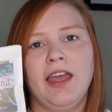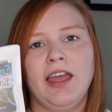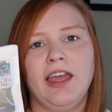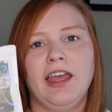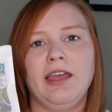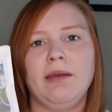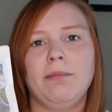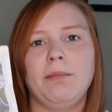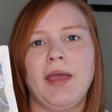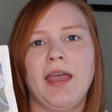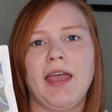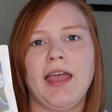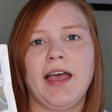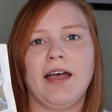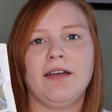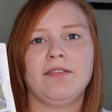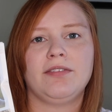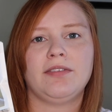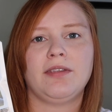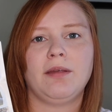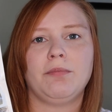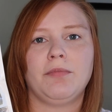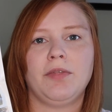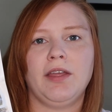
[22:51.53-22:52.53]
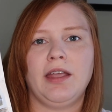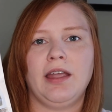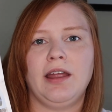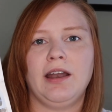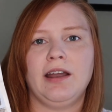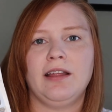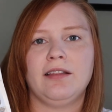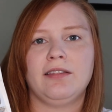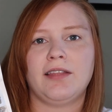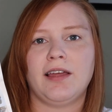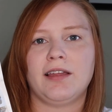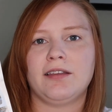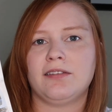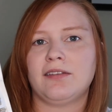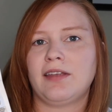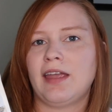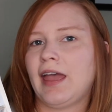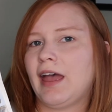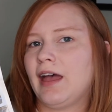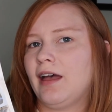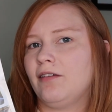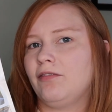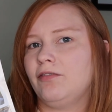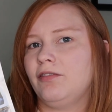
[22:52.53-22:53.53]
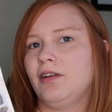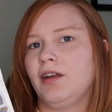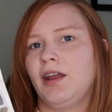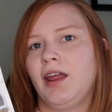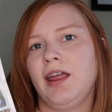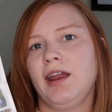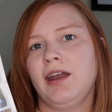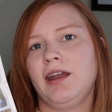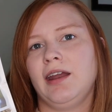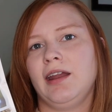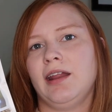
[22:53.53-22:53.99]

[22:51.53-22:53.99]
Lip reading: It may have something in it that's caffeinated,